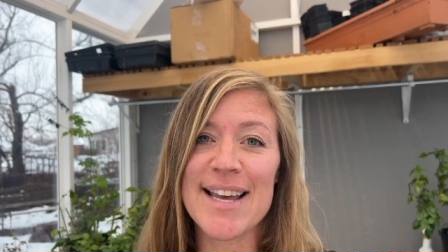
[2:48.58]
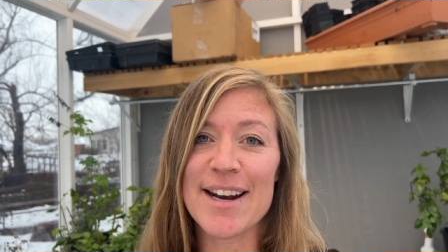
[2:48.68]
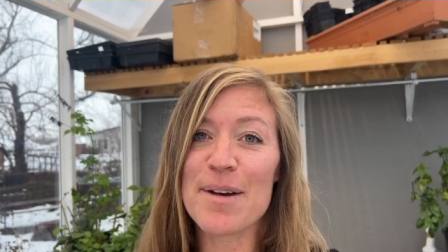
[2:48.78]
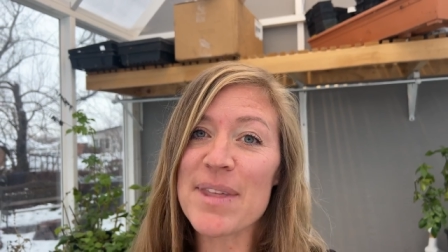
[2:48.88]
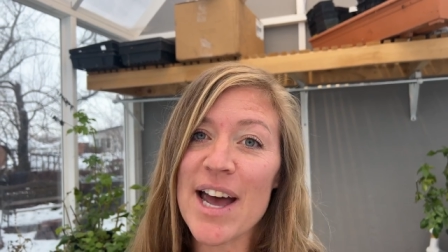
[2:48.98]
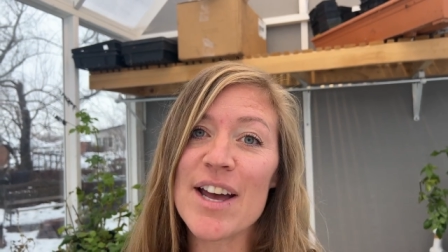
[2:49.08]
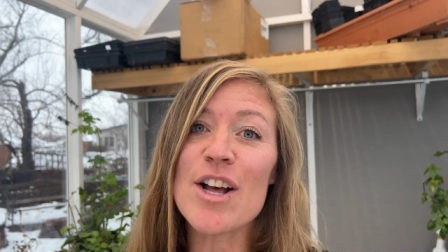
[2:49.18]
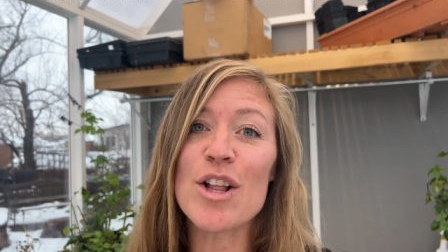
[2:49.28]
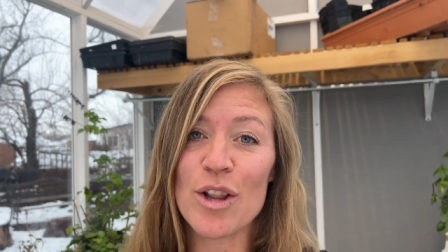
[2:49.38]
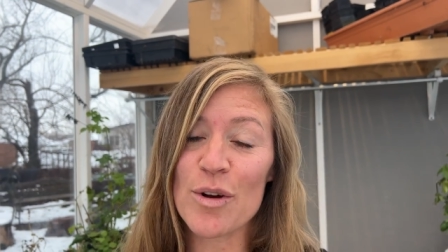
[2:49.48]
set up
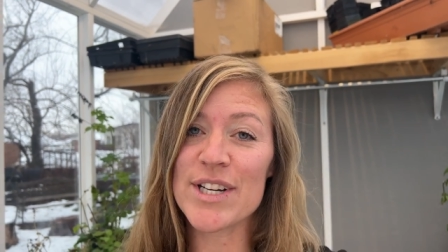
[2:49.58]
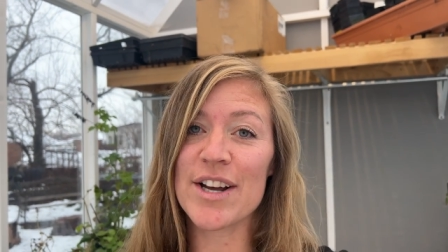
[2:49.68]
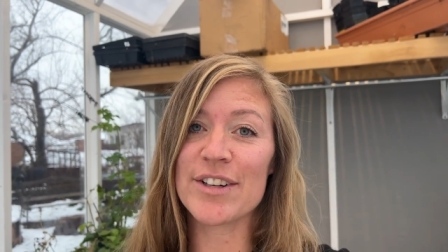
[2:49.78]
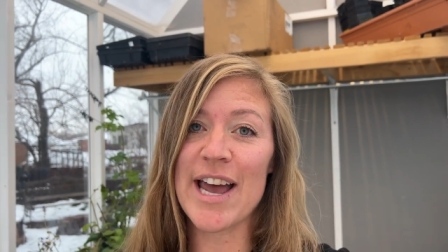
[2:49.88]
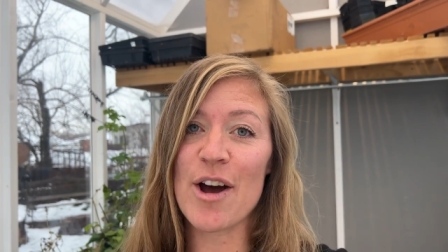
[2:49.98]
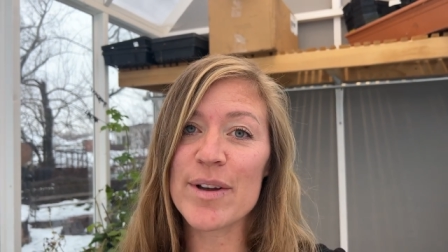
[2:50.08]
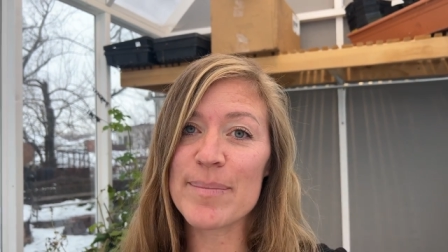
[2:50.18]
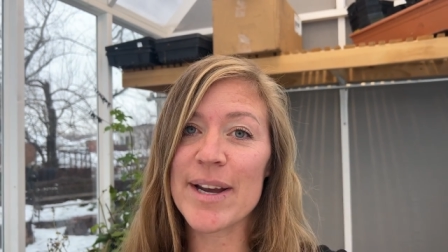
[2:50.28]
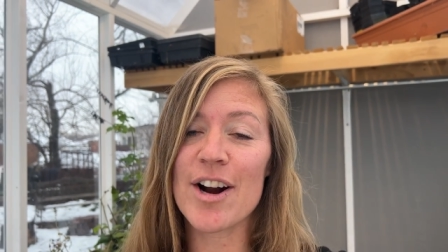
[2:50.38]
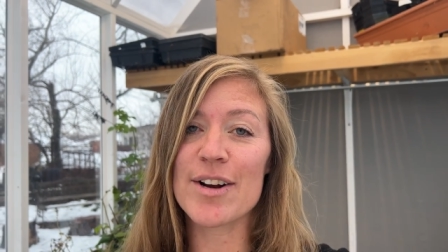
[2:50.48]
that low tunnel out
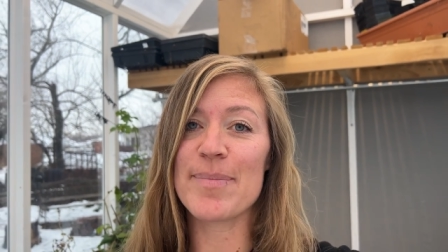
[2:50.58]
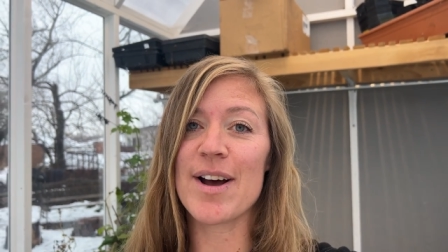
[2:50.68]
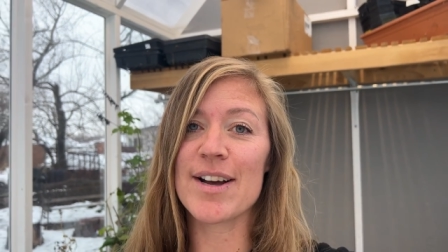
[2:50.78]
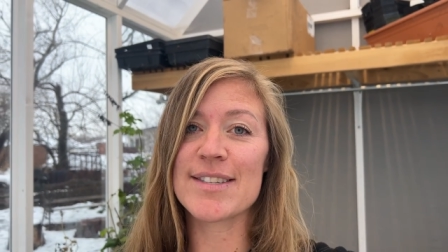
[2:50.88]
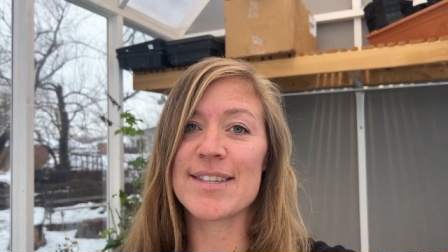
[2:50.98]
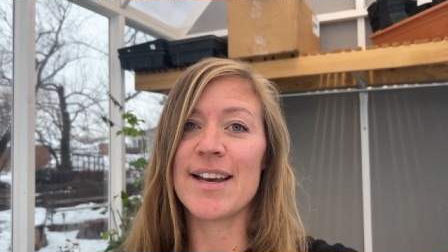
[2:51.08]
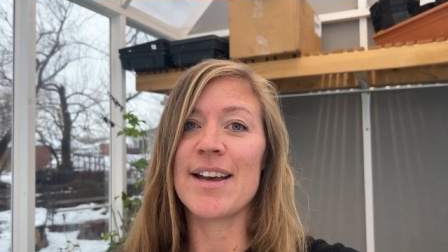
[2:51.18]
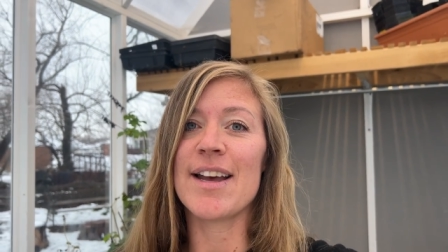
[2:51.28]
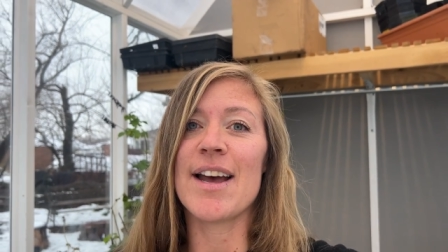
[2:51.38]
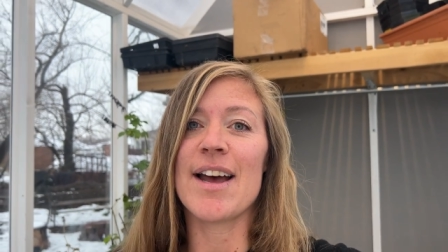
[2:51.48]
in my garden box
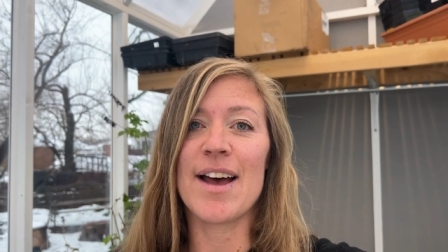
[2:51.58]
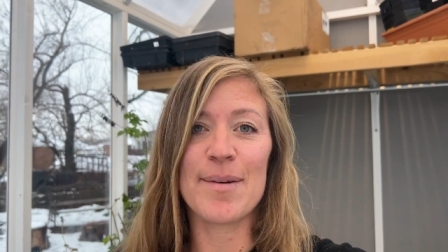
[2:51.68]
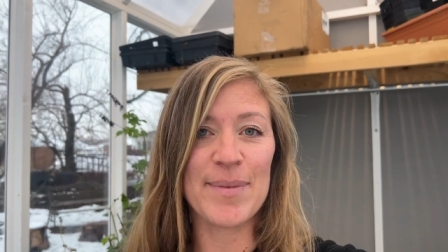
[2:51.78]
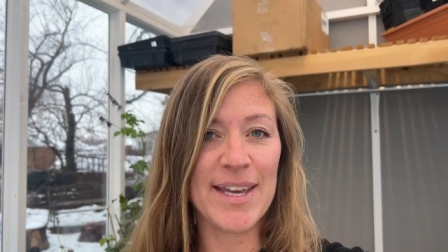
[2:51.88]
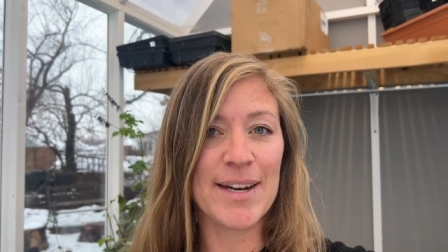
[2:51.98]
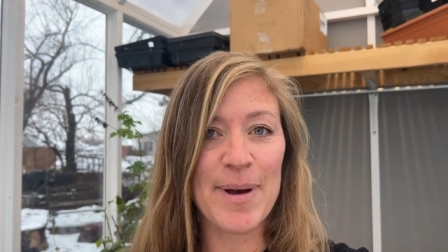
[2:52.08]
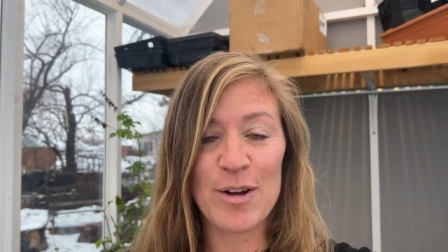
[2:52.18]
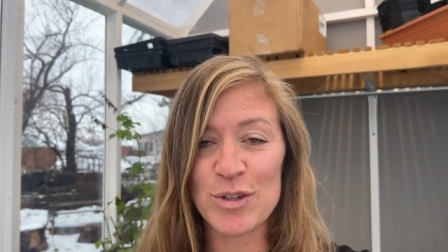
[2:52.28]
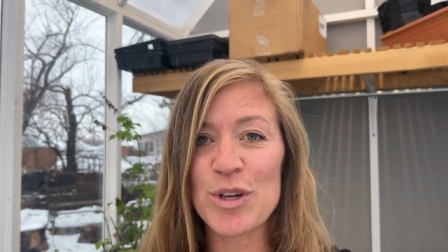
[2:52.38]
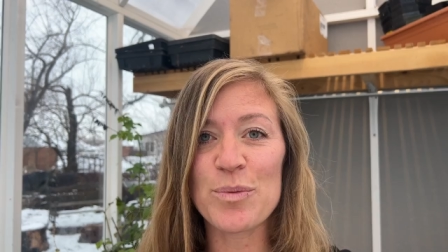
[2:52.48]
um, in
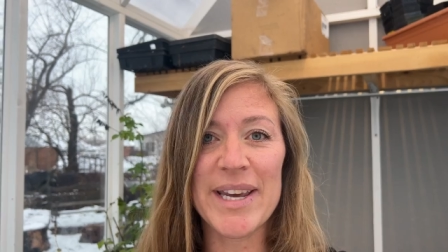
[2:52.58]
about two